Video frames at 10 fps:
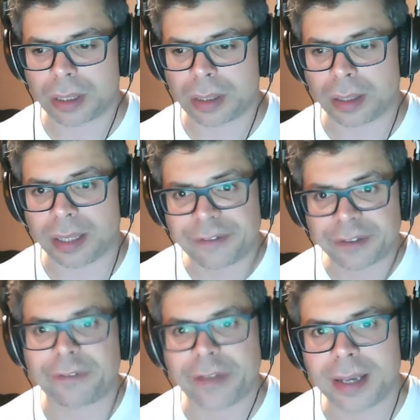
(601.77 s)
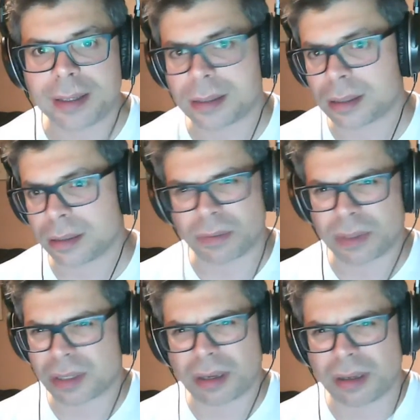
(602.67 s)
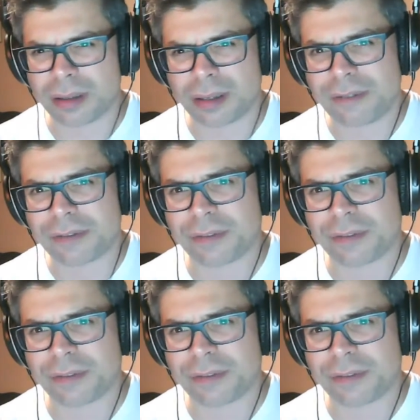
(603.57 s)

lift phase, let's call it lift